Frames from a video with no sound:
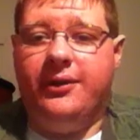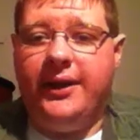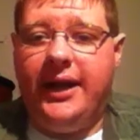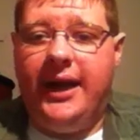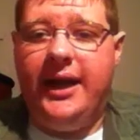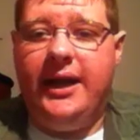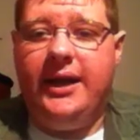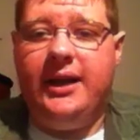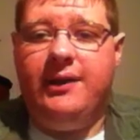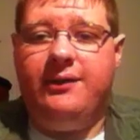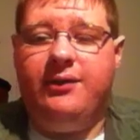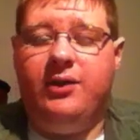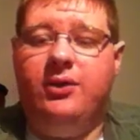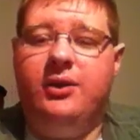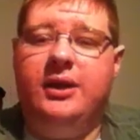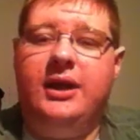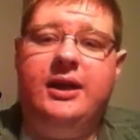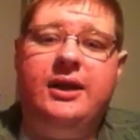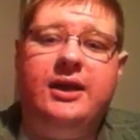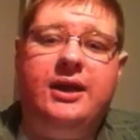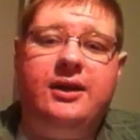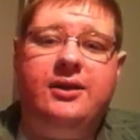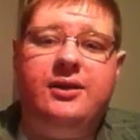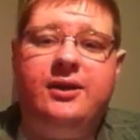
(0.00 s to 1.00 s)
then, if you
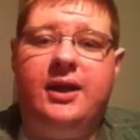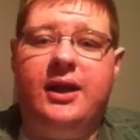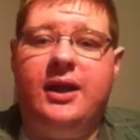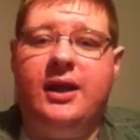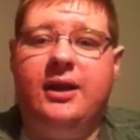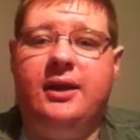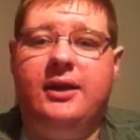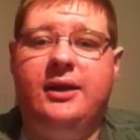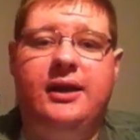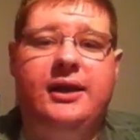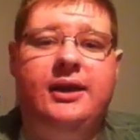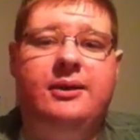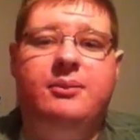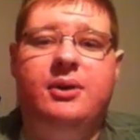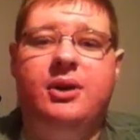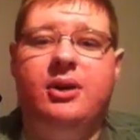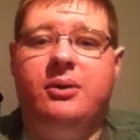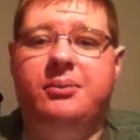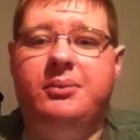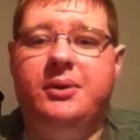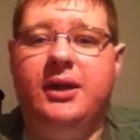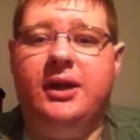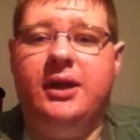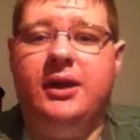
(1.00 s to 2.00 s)
need anything, email
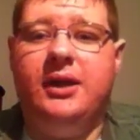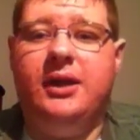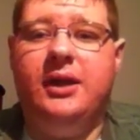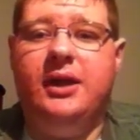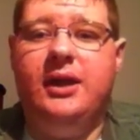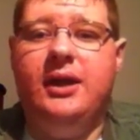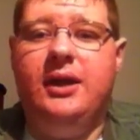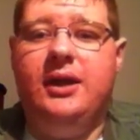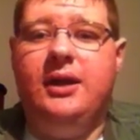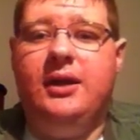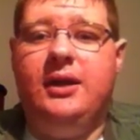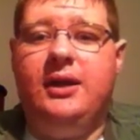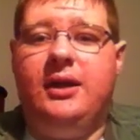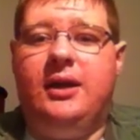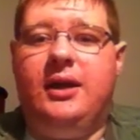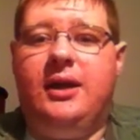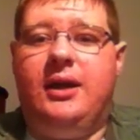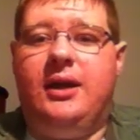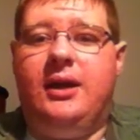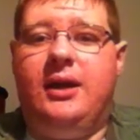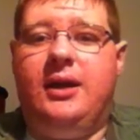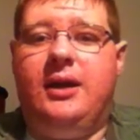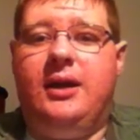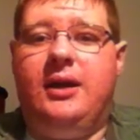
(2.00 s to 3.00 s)
me,
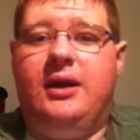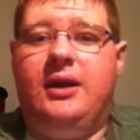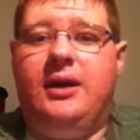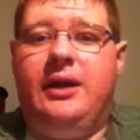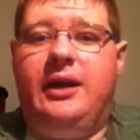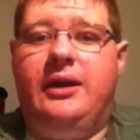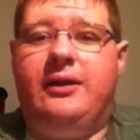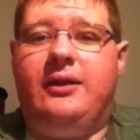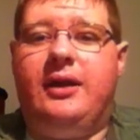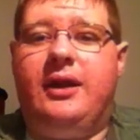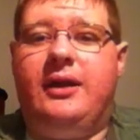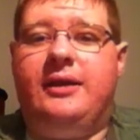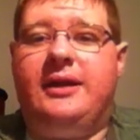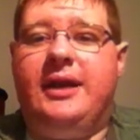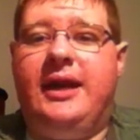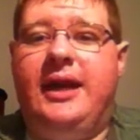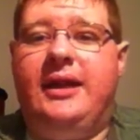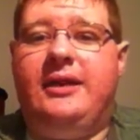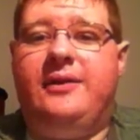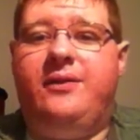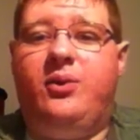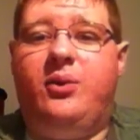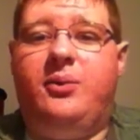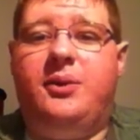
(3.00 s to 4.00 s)
anything like
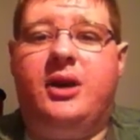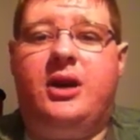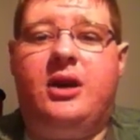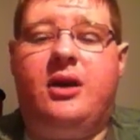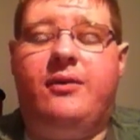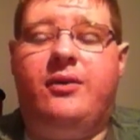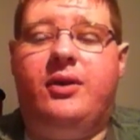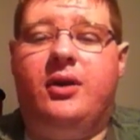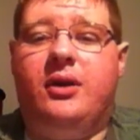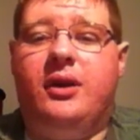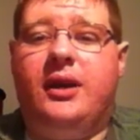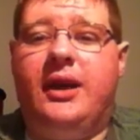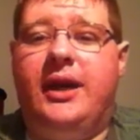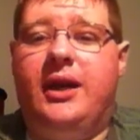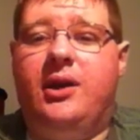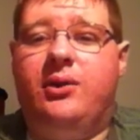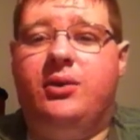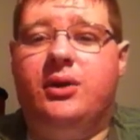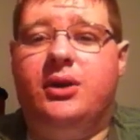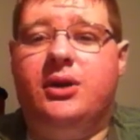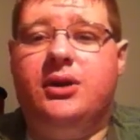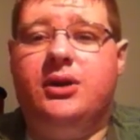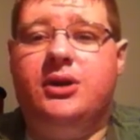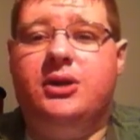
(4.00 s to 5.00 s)
that. If you want me to cover your
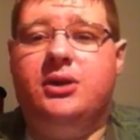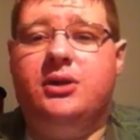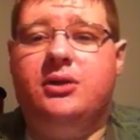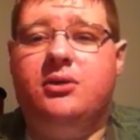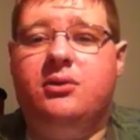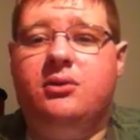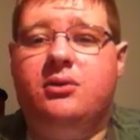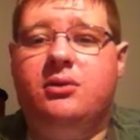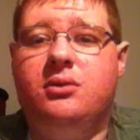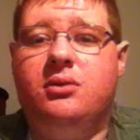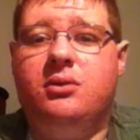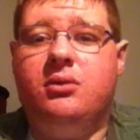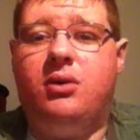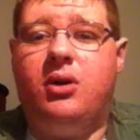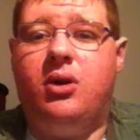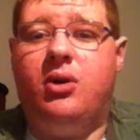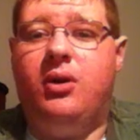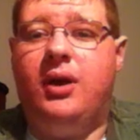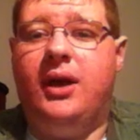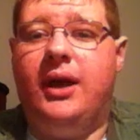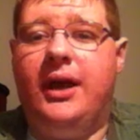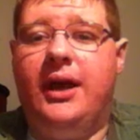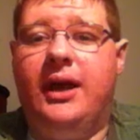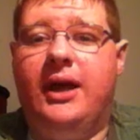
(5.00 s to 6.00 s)
language,
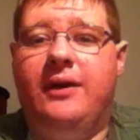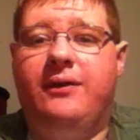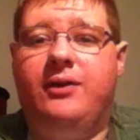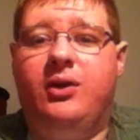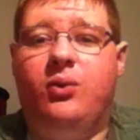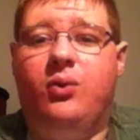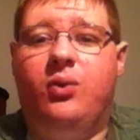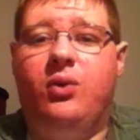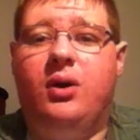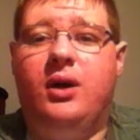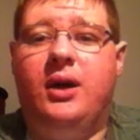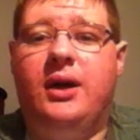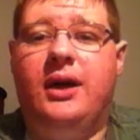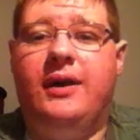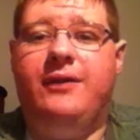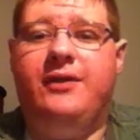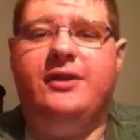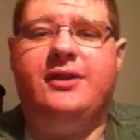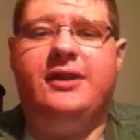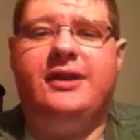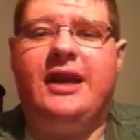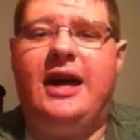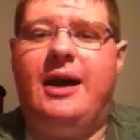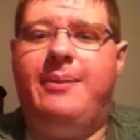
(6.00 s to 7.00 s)
go ahead. If you want, if
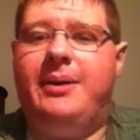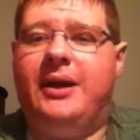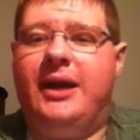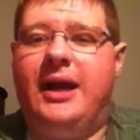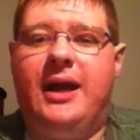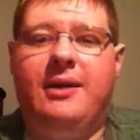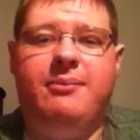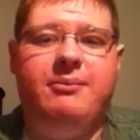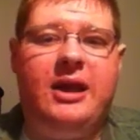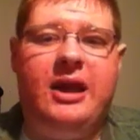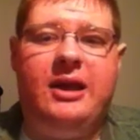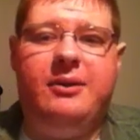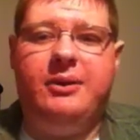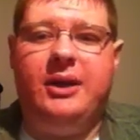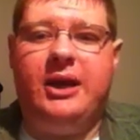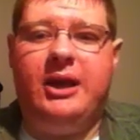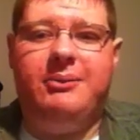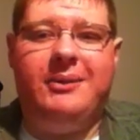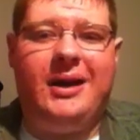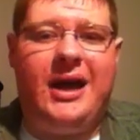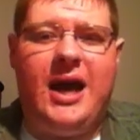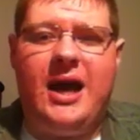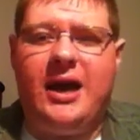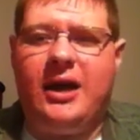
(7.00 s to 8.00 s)
there's a topic I maybe
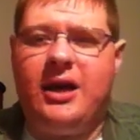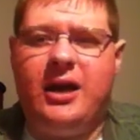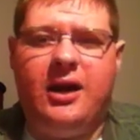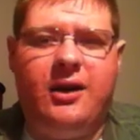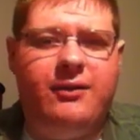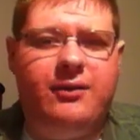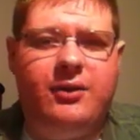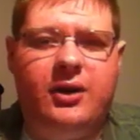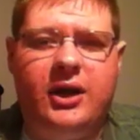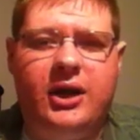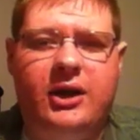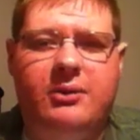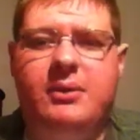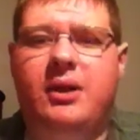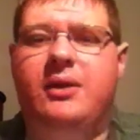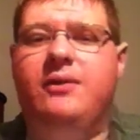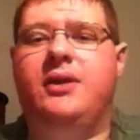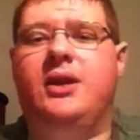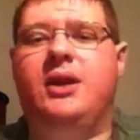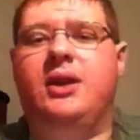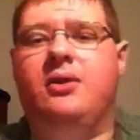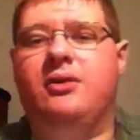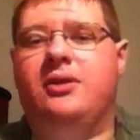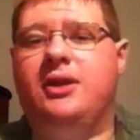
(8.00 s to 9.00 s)
am not covering in my
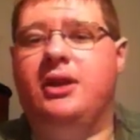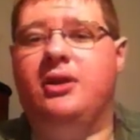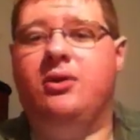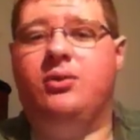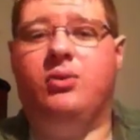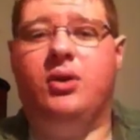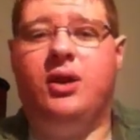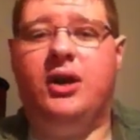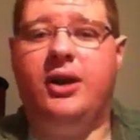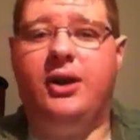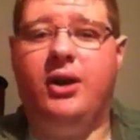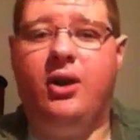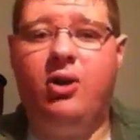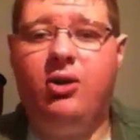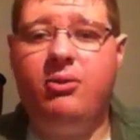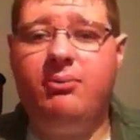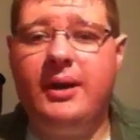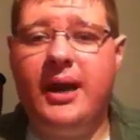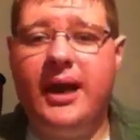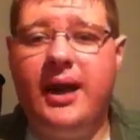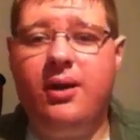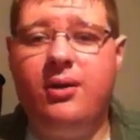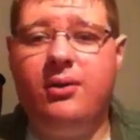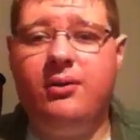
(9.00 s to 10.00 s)
videos that you want to know
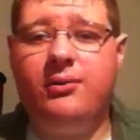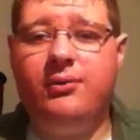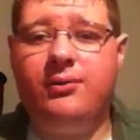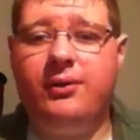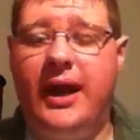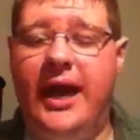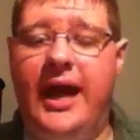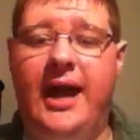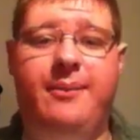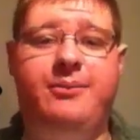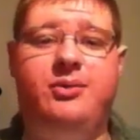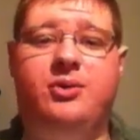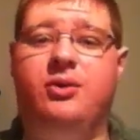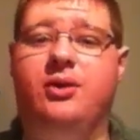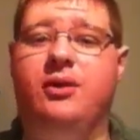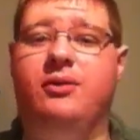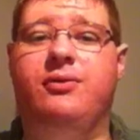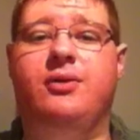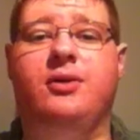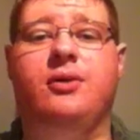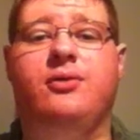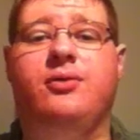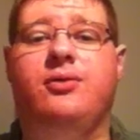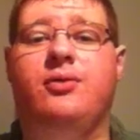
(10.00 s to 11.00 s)
about, absolutely
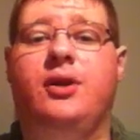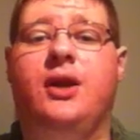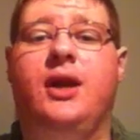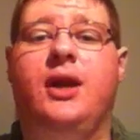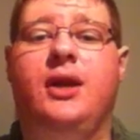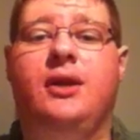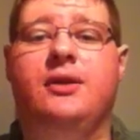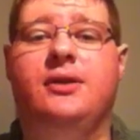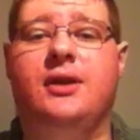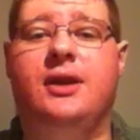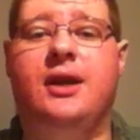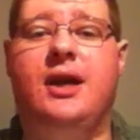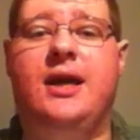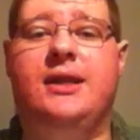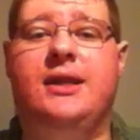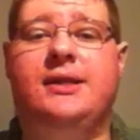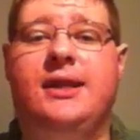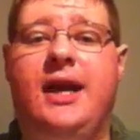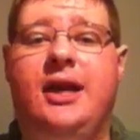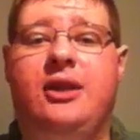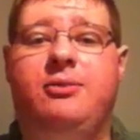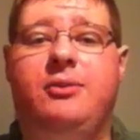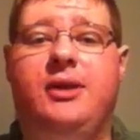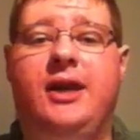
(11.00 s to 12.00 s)
feel free to
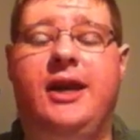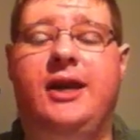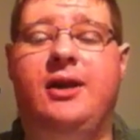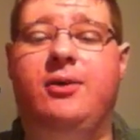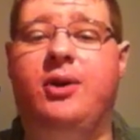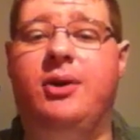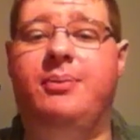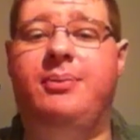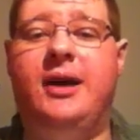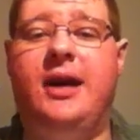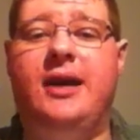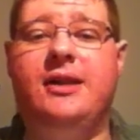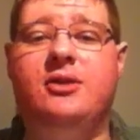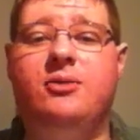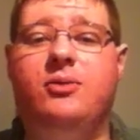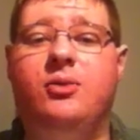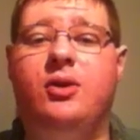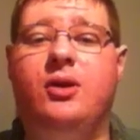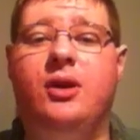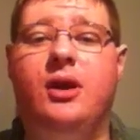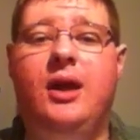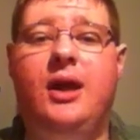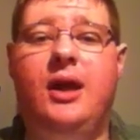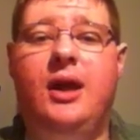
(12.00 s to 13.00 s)
contact me in any way
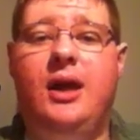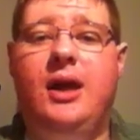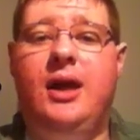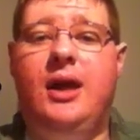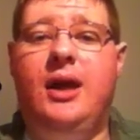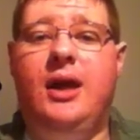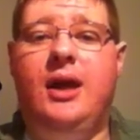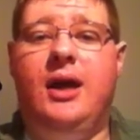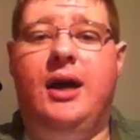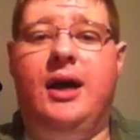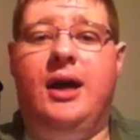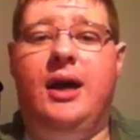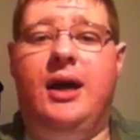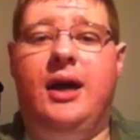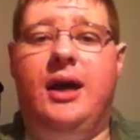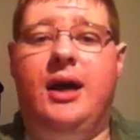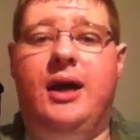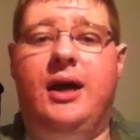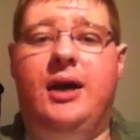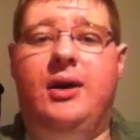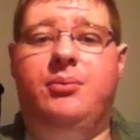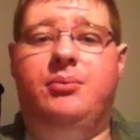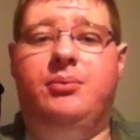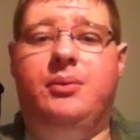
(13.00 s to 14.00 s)
possible.
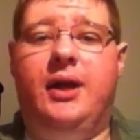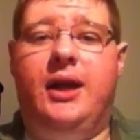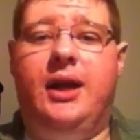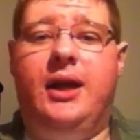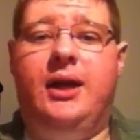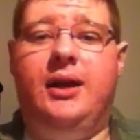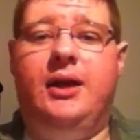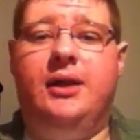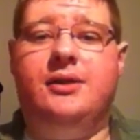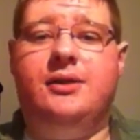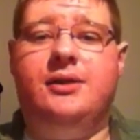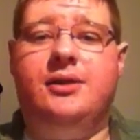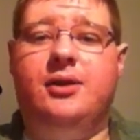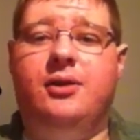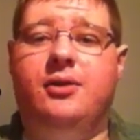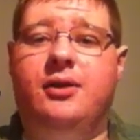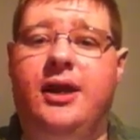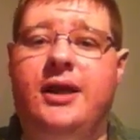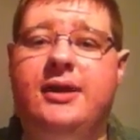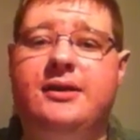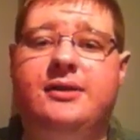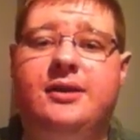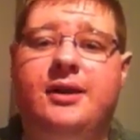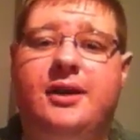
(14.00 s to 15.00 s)
And until
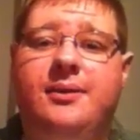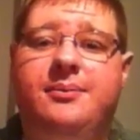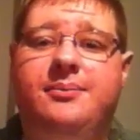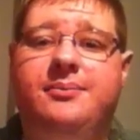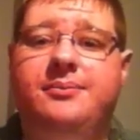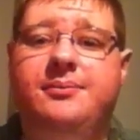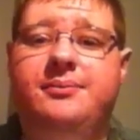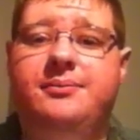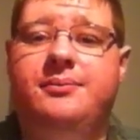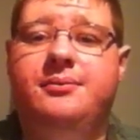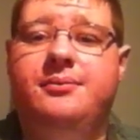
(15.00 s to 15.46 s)
next time.